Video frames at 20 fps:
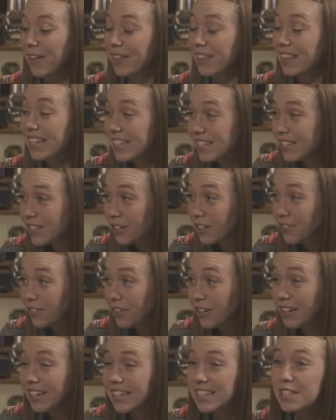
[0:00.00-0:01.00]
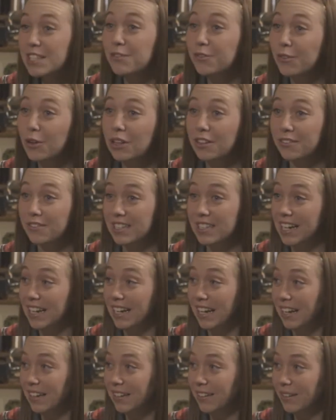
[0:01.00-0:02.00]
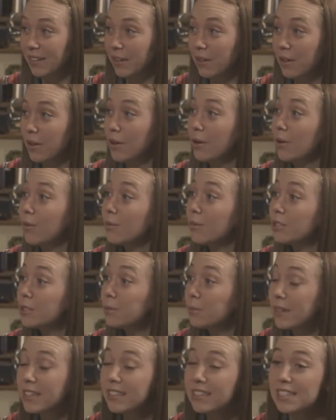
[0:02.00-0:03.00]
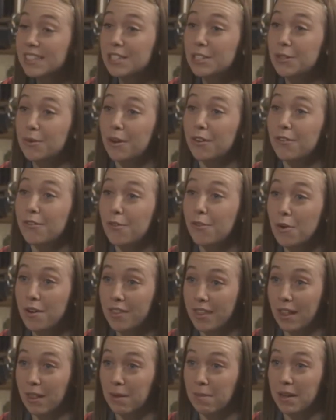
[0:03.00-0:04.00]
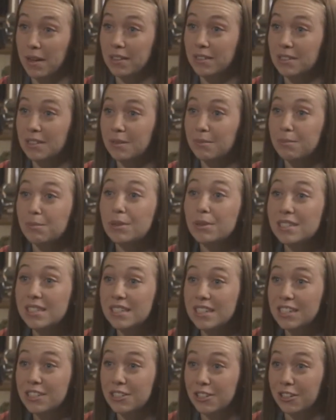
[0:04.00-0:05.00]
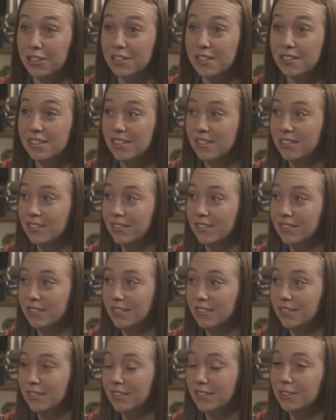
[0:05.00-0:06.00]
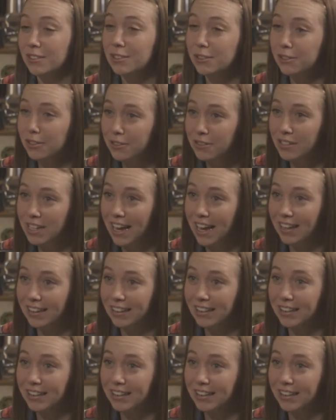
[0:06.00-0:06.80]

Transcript: this server is full of data, which brings us to our fourth element procedures. You know, Dad,